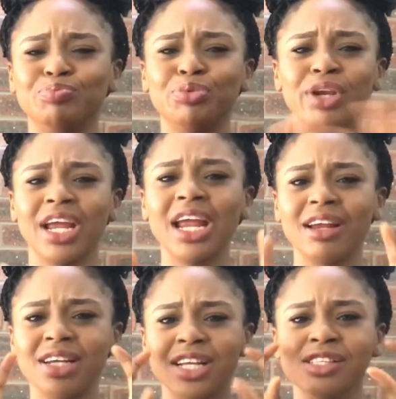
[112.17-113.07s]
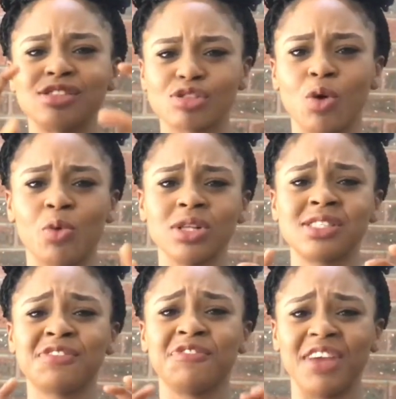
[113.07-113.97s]
put it in
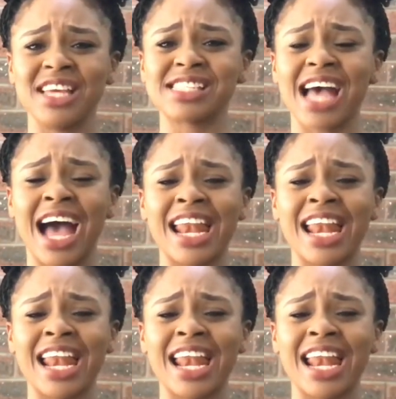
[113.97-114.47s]
someone's face